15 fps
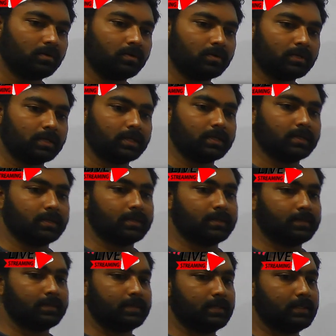Okay,
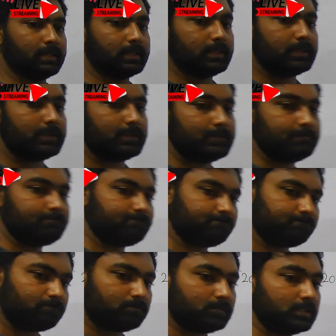then
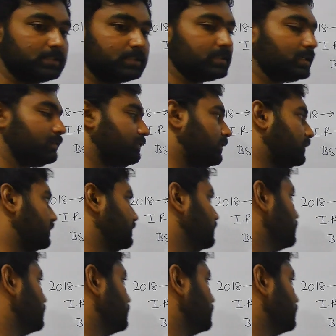this I will